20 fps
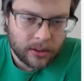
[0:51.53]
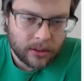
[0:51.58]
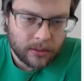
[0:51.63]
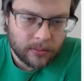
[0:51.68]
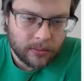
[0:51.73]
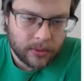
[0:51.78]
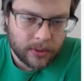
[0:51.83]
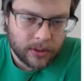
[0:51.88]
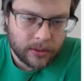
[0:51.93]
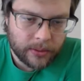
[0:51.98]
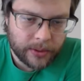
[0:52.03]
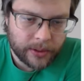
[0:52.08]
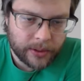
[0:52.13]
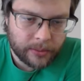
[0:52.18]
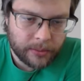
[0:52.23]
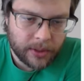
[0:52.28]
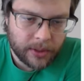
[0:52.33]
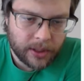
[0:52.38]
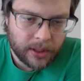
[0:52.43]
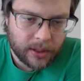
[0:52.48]
Work with
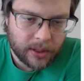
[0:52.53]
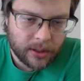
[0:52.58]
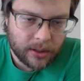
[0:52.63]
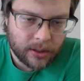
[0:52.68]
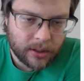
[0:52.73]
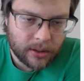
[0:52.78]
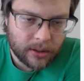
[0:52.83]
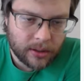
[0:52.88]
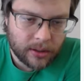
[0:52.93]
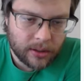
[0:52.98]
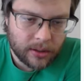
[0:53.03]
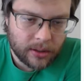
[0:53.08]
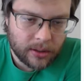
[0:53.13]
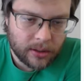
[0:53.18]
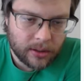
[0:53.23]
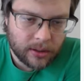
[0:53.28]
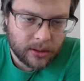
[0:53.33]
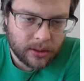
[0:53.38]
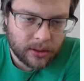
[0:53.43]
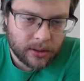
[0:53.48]
me here.
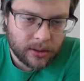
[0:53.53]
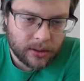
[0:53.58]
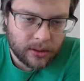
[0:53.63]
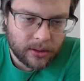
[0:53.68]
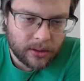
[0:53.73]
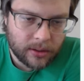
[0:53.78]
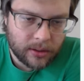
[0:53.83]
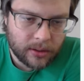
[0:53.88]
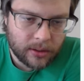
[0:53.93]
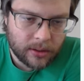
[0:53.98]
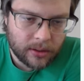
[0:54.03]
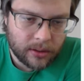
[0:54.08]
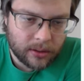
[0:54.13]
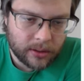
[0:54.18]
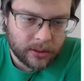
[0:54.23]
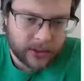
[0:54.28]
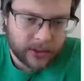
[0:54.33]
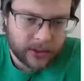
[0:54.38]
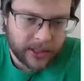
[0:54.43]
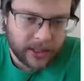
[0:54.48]

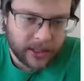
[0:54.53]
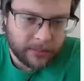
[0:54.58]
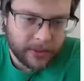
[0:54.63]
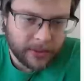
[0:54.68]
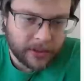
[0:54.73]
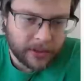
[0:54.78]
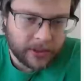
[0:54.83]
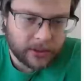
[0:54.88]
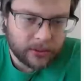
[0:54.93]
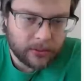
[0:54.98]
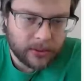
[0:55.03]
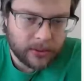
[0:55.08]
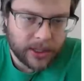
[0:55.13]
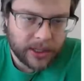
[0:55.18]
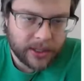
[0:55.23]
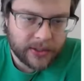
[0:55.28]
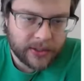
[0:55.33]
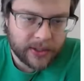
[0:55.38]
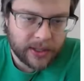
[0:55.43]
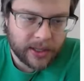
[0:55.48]
Looks like about
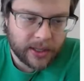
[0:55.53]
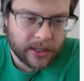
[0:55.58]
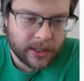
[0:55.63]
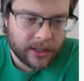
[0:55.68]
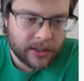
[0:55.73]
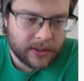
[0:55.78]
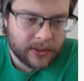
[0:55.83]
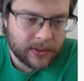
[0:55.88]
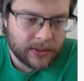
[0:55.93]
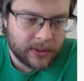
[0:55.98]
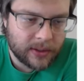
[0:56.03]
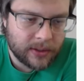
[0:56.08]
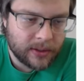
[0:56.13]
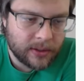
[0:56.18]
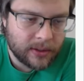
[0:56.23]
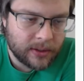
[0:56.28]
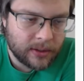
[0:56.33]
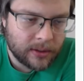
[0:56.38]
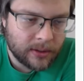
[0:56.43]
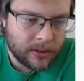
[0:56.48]
20 seconds.
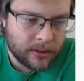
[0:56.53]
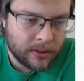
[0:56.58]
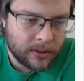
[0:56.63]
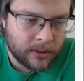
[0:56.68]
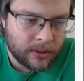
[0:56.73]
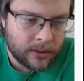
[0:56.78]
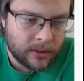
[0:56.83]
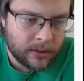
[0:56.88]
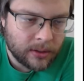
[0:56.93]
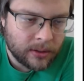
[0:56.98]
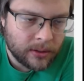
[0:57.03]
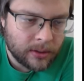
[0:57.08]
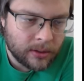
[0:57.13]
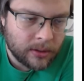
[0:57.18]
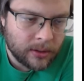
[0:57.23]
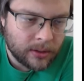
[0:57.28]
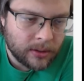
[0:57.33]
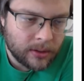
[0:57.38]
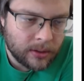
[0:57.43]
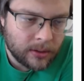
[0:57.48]

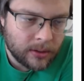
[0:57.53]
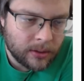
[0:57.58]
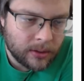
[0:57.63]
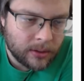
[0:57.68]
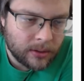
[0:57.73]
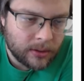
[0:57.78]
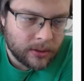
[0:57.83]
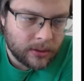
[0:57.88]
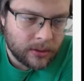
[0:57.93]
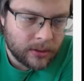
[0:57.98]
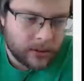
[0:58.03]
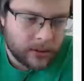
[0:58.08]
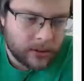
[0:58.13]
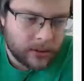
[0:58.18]
Try that again.